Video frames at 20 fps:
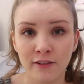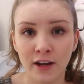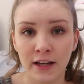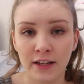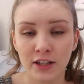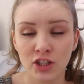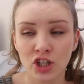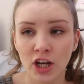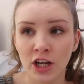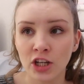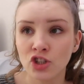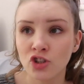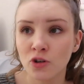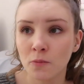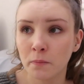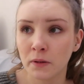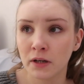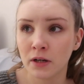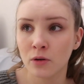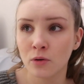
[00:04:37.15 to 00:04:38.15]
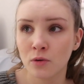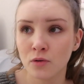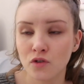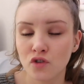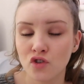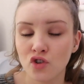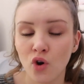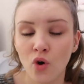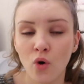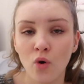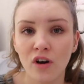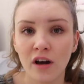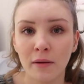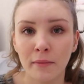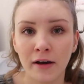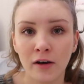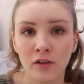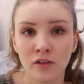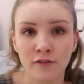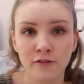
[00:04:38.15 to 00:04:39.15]
Like, change your bills to all come
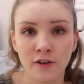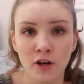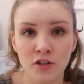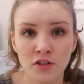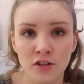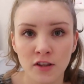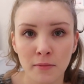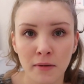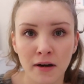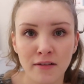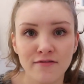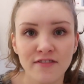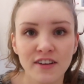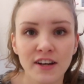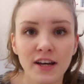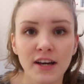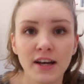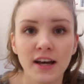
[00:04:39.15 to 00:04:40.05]
out on the 1st of the month,